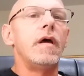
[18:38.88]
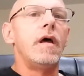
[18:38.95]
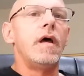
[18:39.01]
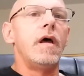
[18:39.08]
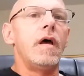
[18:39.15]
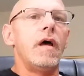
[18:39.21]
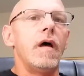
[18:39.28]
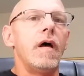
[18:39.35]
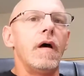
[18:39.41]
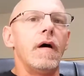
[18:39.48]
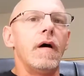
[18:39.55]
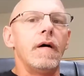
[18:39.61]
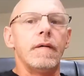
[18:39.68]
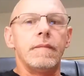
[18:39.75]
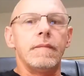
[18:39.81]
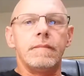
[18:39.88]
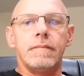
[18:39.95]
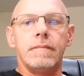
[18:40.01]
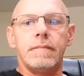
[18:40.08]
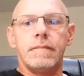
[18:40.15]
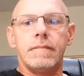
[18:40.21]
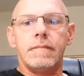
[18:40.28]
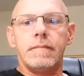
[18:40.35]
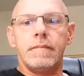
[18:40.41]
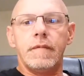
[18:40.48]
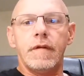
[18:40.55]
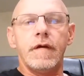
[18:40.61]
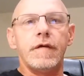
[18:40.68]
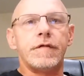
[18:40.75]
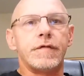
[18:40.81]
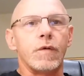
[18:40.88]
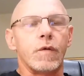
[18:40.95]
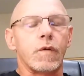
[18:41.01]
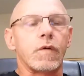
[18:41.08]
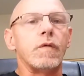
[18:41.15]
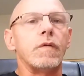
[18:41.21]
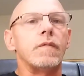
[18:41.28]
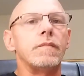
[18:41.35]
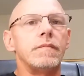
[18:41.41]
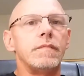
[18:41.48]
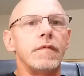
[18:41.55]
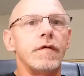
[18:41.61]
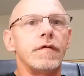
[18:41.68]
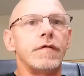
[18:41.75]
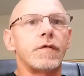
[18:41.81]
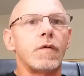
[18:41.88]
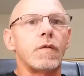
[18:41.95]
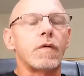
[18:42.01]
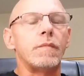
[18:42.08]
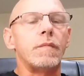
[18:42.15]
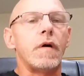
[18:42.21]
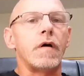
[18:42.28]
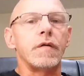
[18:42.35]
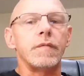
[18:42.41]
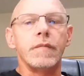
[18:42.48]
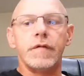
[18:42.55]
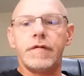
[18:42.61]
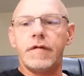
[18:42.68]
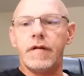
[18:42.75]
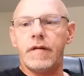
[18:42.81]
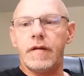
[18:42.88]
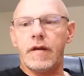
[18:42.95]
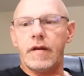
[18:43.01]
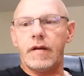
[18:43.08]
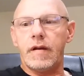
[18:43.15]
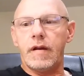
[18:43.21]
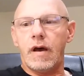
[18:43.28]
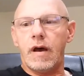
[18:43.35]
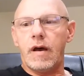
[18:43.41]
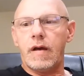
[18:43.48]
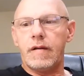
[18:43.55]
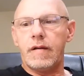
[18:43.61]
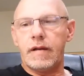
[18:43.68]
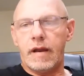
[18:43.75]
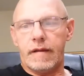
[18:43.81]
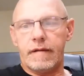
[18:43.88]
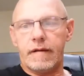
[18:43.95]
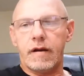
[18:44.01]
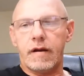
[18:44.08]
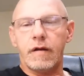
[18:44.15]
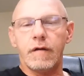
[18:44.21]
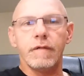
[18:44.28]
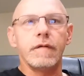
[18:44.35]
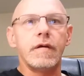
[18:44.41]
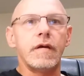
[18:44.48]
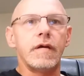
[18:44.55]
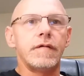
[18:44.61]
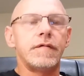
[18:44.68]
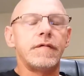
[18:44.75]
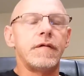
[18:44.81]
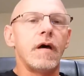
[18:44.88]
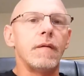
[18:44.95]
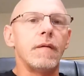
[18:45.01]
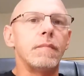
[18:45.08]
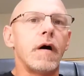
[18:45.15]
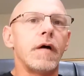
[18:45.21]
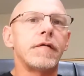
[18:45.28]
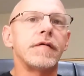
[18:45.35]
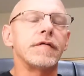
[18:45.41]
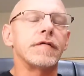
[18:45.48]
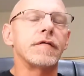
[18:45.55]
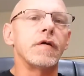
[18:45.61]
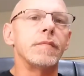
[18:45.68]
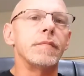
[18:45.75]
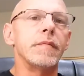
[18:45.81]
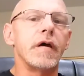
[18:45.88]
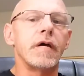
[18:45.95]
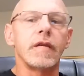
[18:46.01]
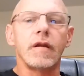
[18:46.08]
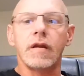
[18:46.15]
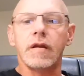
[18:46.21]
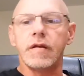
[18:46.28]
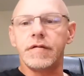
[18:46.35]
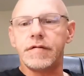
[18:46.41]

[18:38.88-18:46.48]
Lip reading: the historical monuments. And then now that I know this, Boston's going to be on the list.